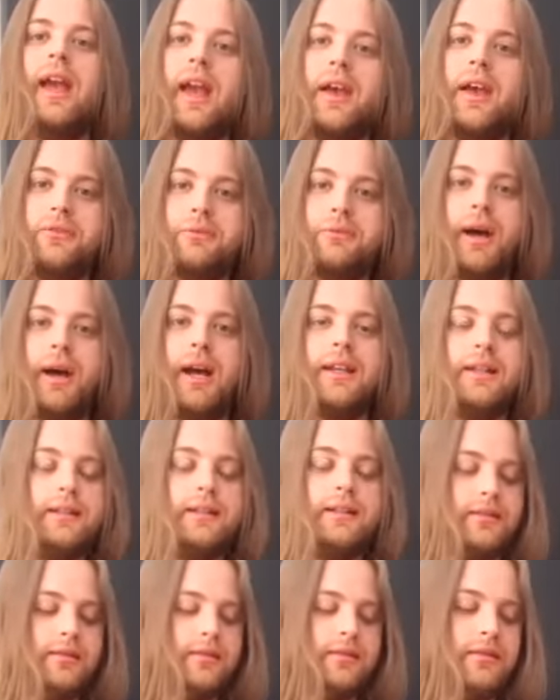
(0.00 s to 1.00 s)
F
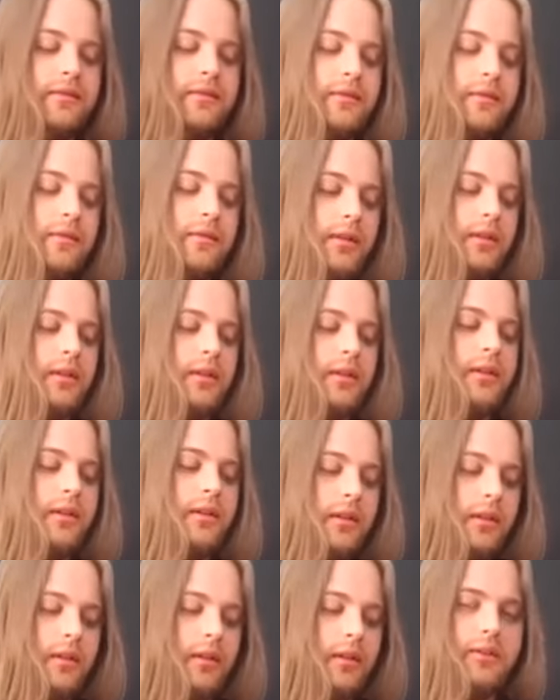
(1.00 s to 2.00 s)
minor,
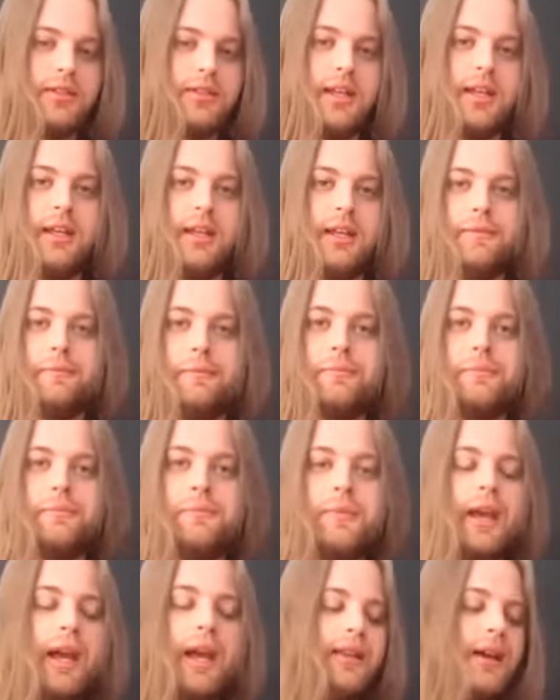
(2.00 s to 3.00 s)
C.
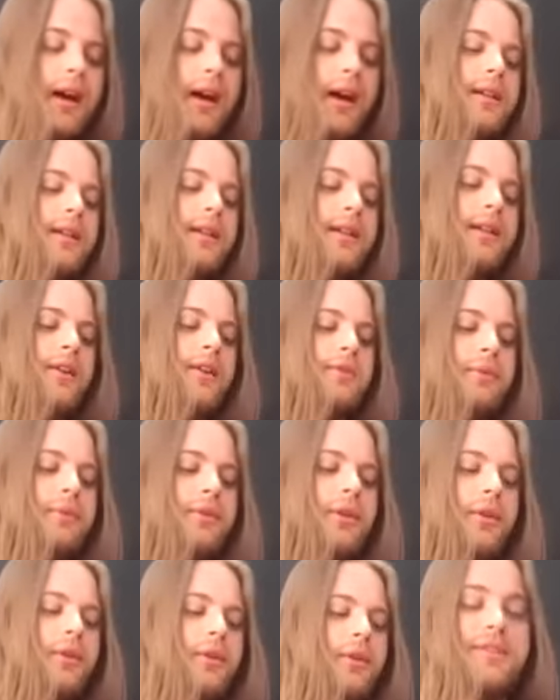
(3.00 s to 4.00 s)
And the idea there is, we've
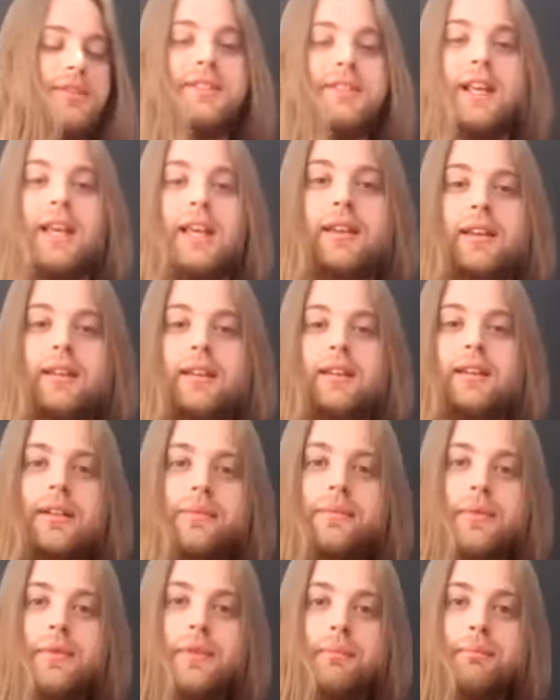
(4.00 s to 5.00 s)
got C,
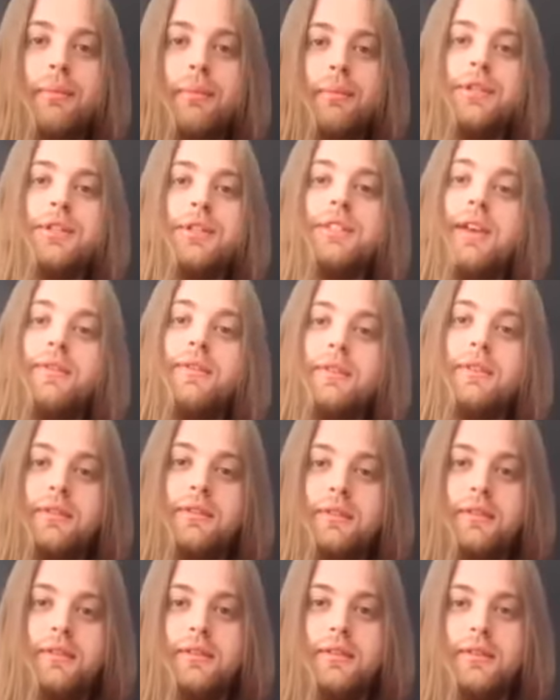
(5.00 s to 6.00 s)
major
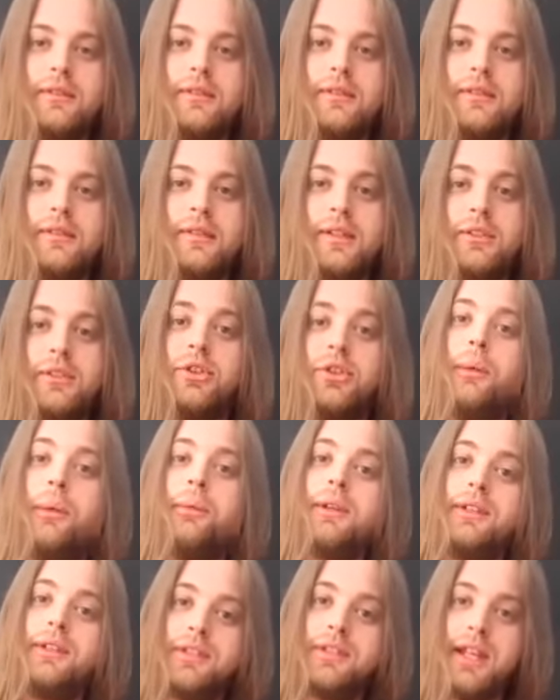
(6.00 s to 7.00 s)
7,
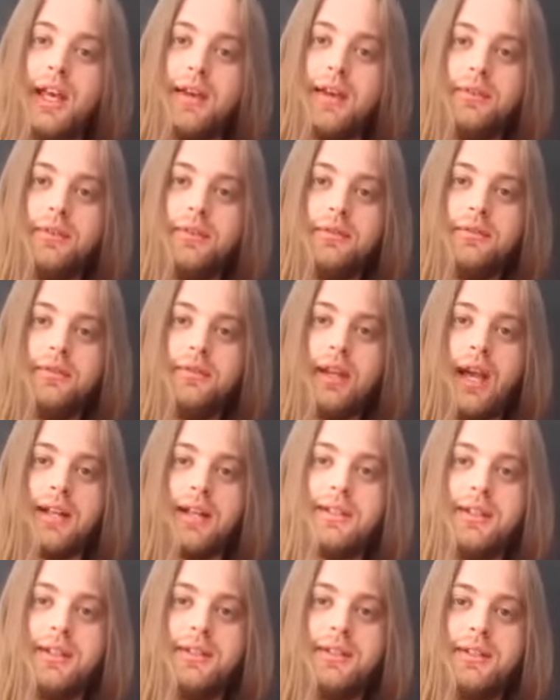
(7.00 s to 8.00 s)
dominant 7,
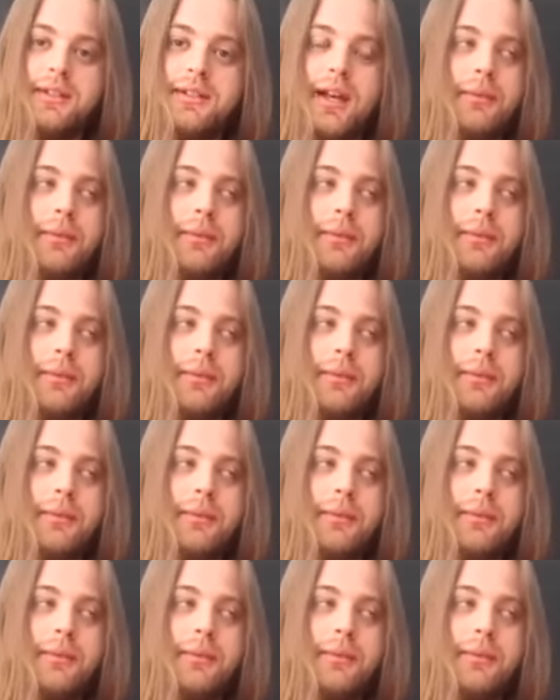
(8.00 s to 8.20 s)
acting as